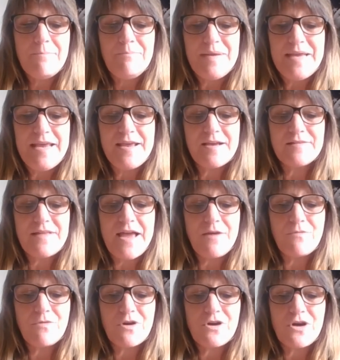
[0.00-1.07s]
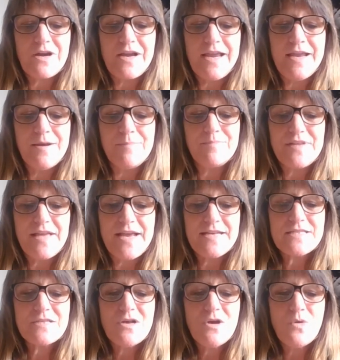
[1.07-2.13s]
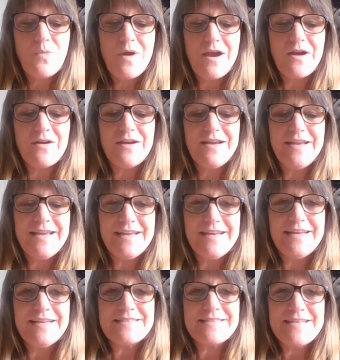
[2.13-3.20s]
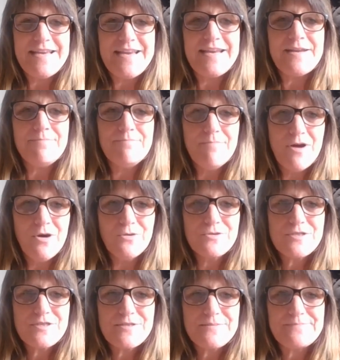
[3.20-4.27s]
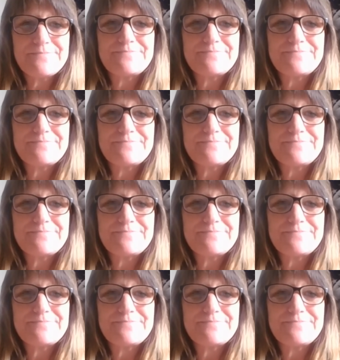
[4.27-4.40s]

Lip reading: being a light worker in a place where it is needed most.